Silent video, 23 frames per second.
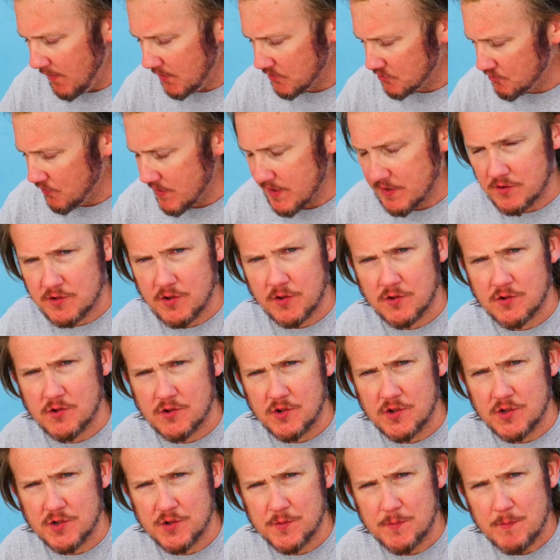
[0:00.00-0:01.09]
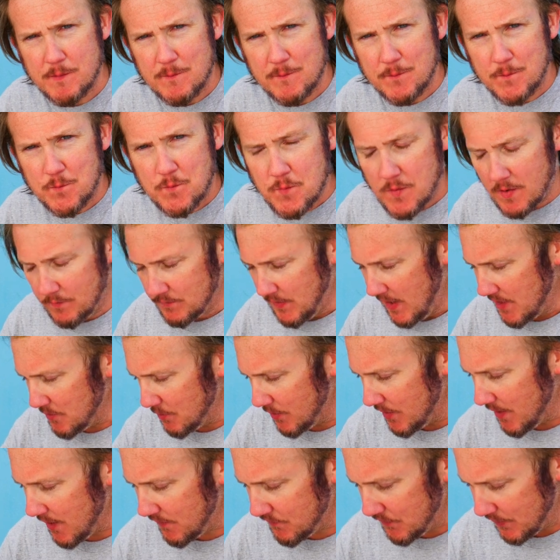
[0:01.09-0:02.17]
Cretan sausages. They were
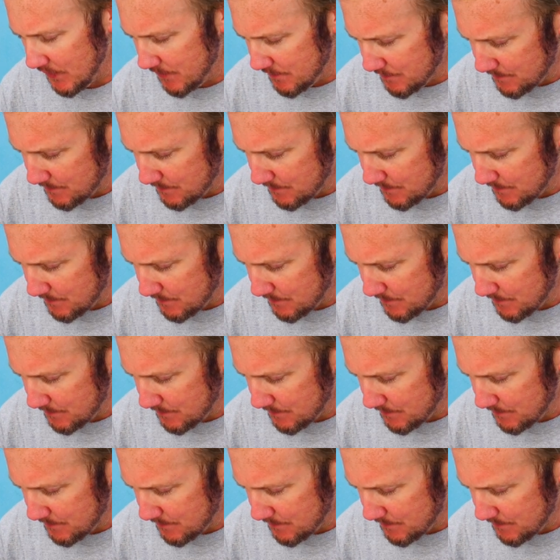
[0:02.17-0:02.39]
lovely.